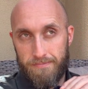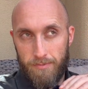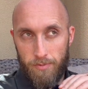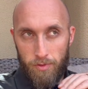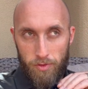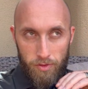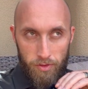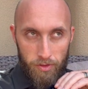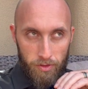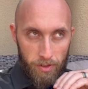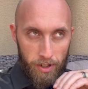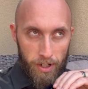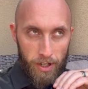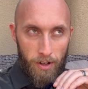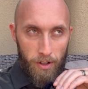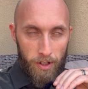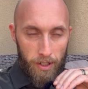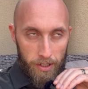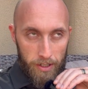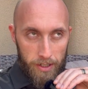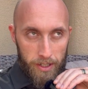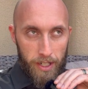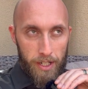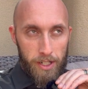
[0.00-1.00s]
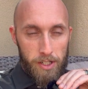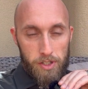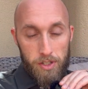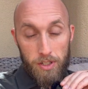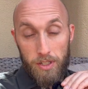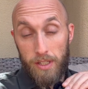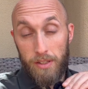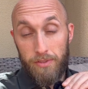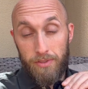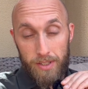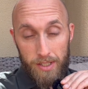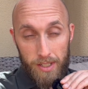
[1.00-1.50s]
very
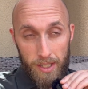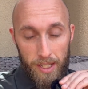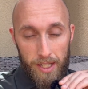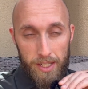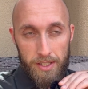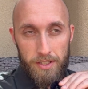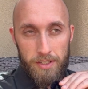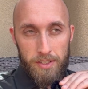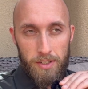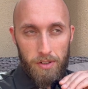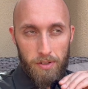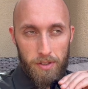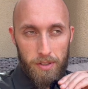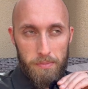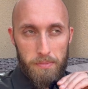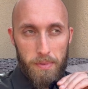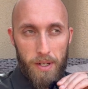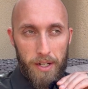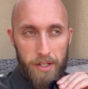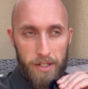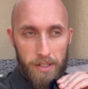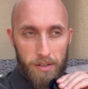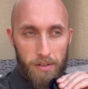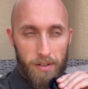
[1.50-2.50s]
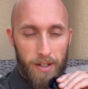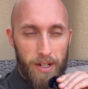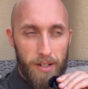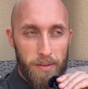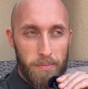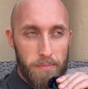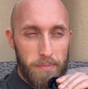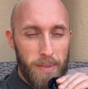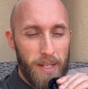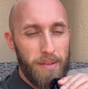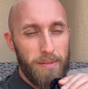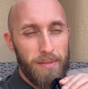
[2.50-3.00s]
occasionally, even less so than
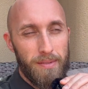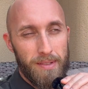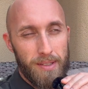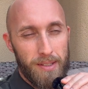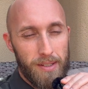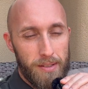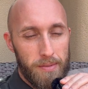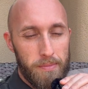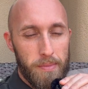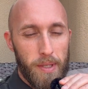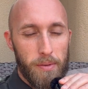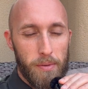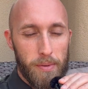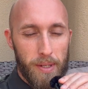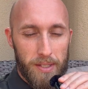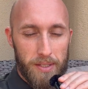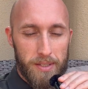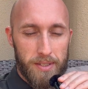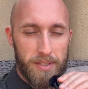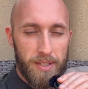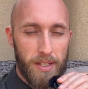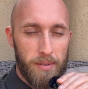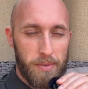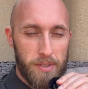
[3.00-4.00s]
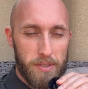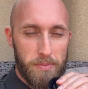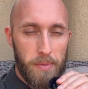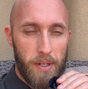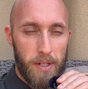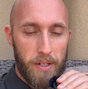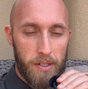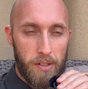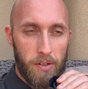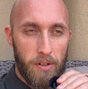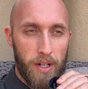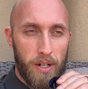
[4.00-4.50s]
Monogram. Maybe about the same as
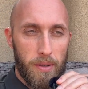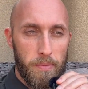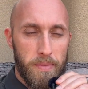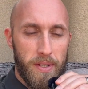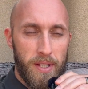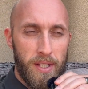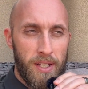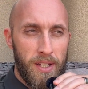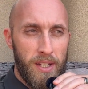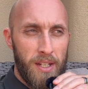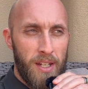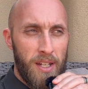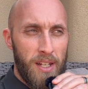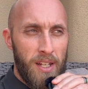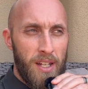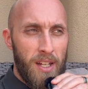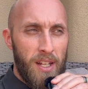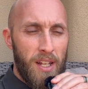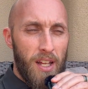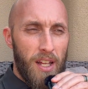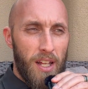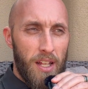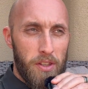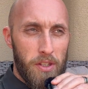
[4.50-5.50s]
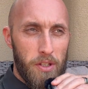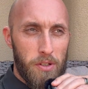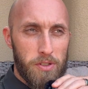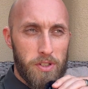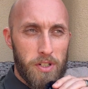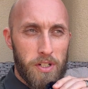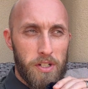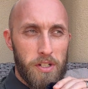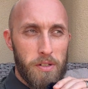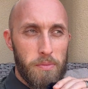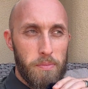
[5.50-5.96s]
Monogram. And those are going to